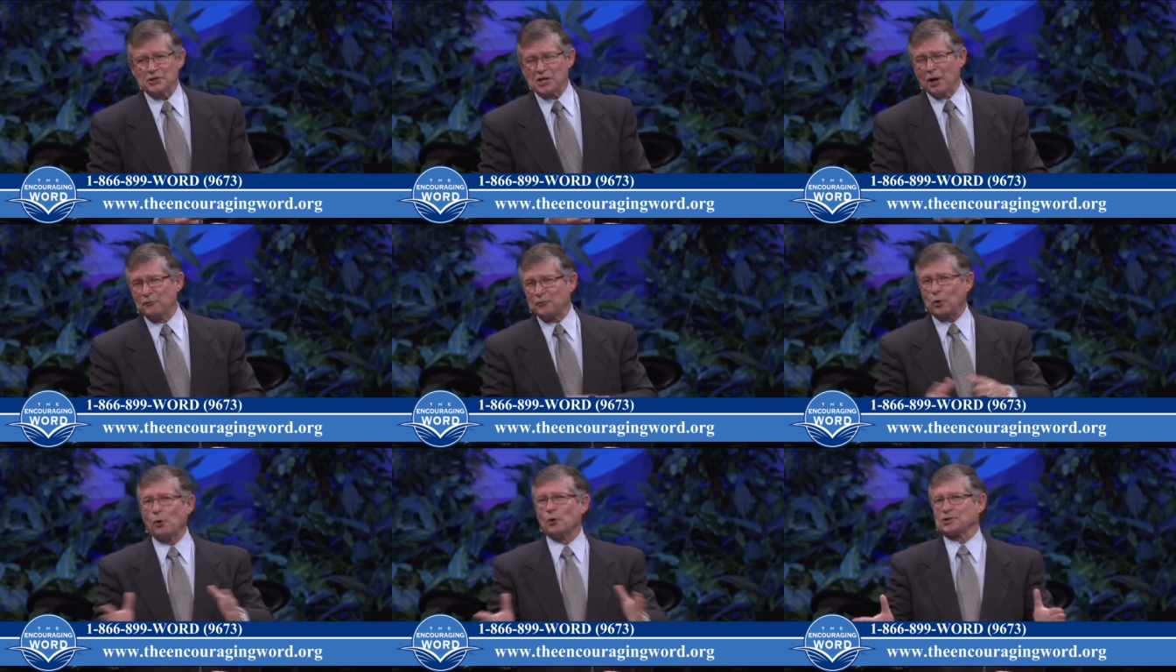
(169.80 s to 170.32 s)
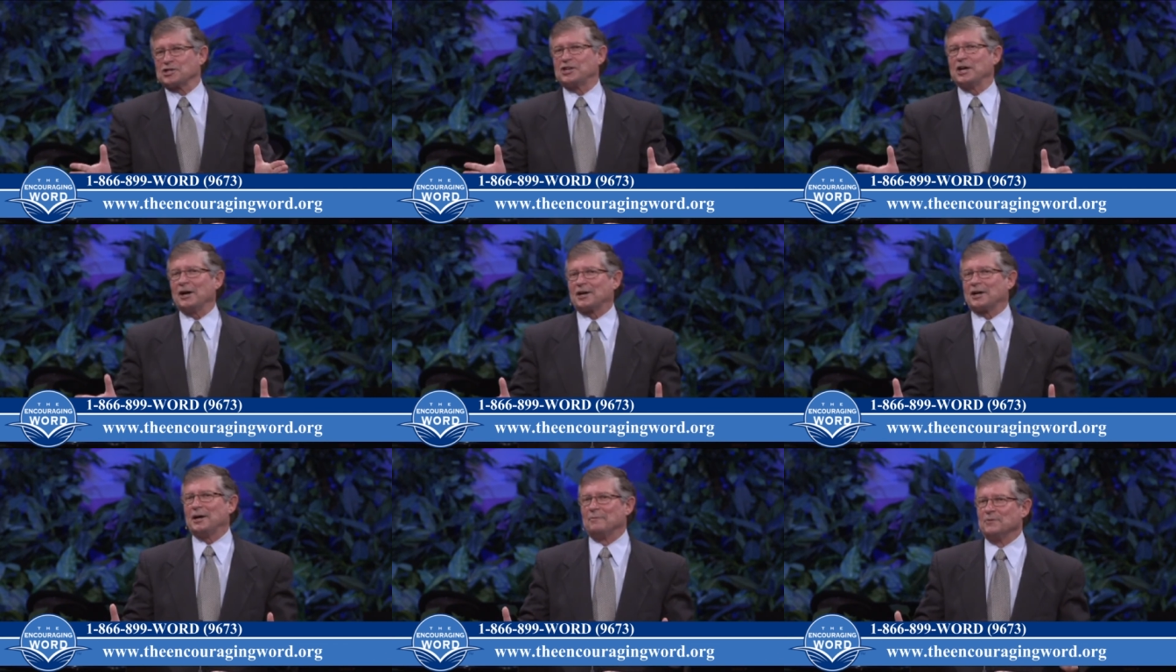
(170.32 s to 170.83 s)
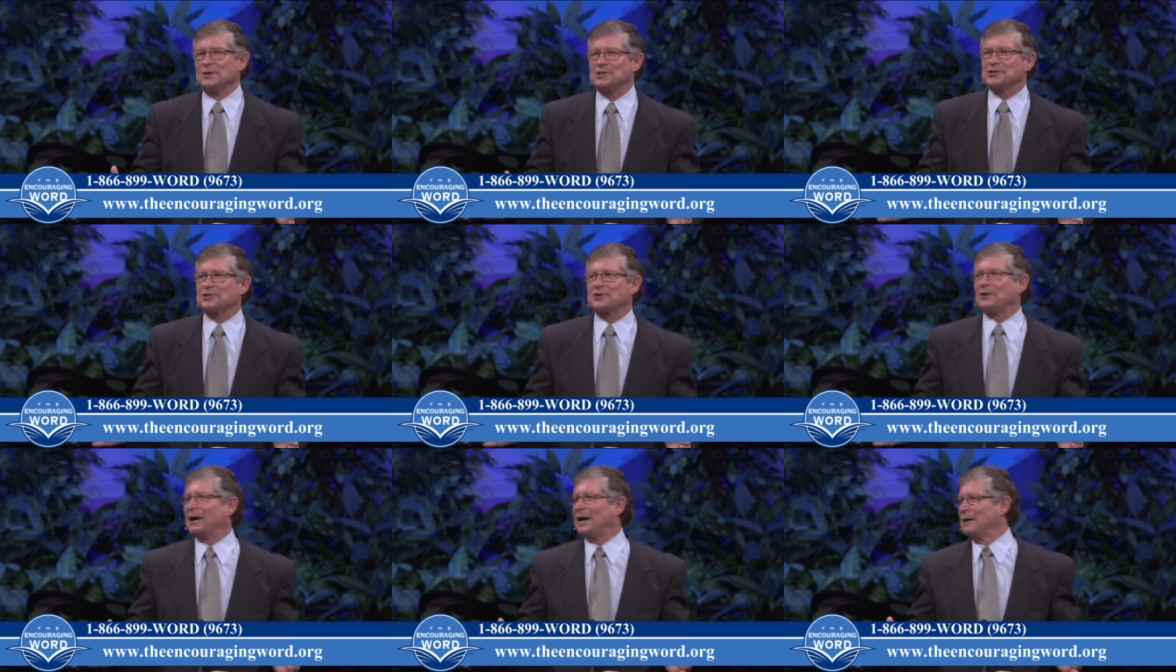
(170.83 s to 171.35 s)
So, of course, here come the
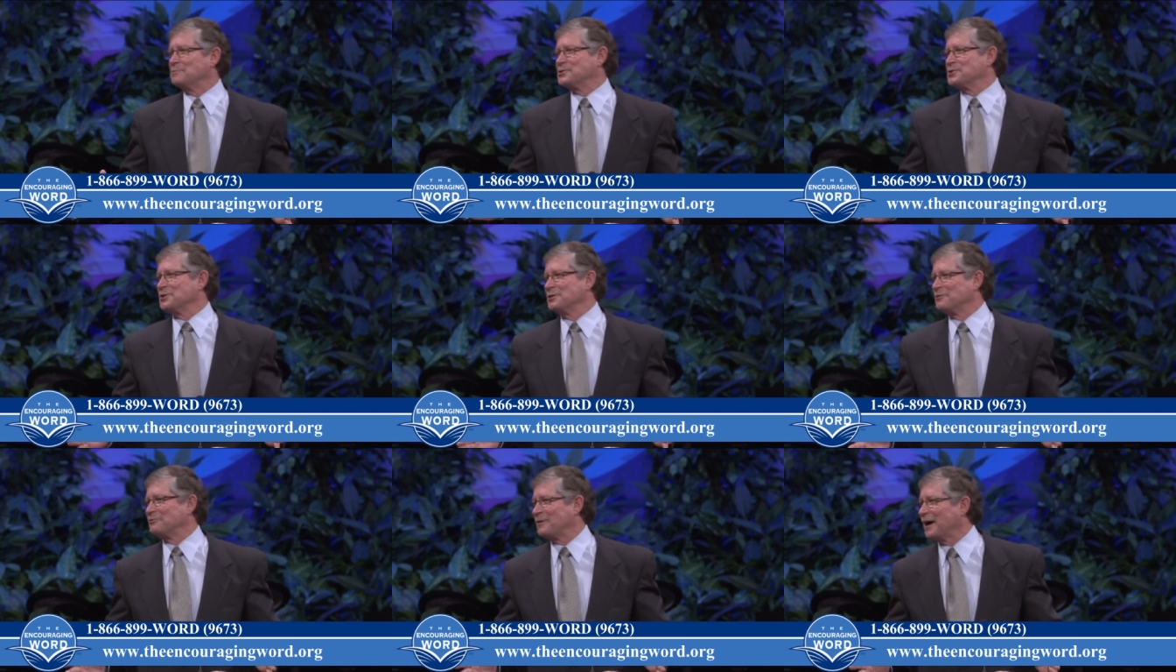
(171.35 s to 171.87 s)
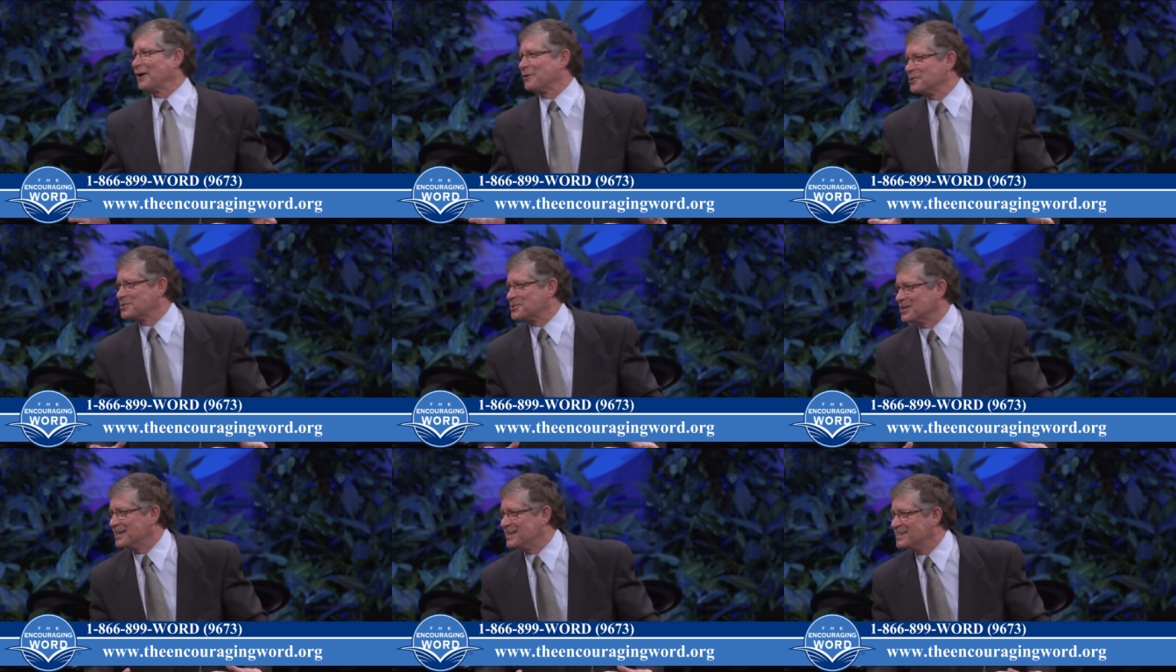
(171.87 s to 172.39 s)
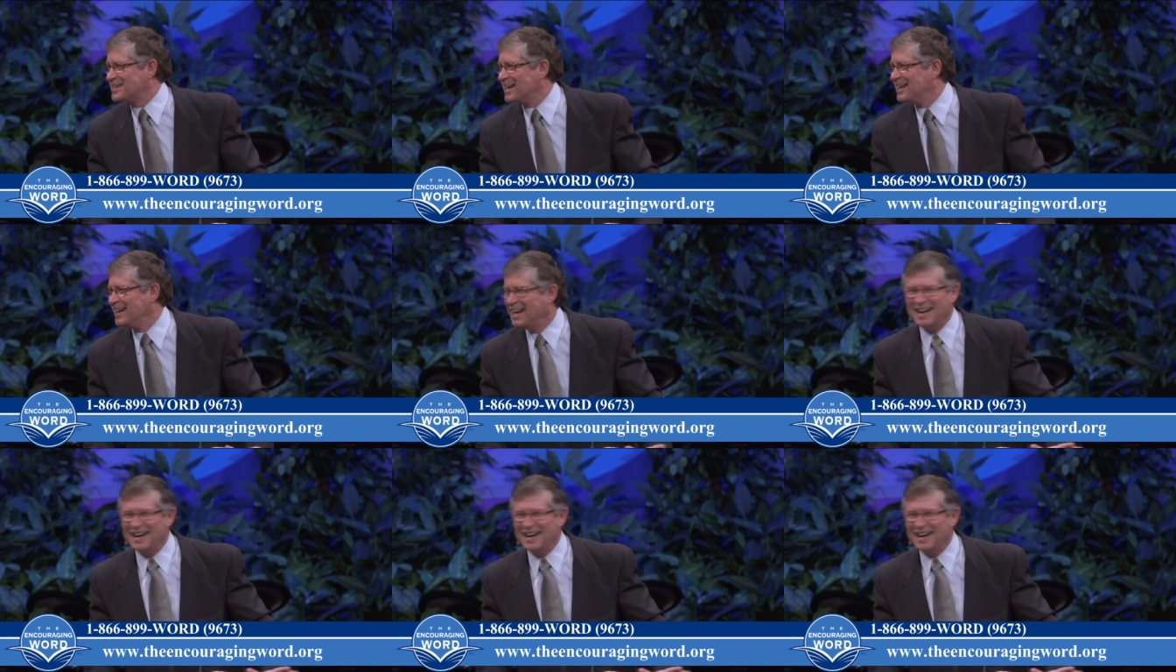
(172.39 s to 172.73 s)
scribes and the Pharisees.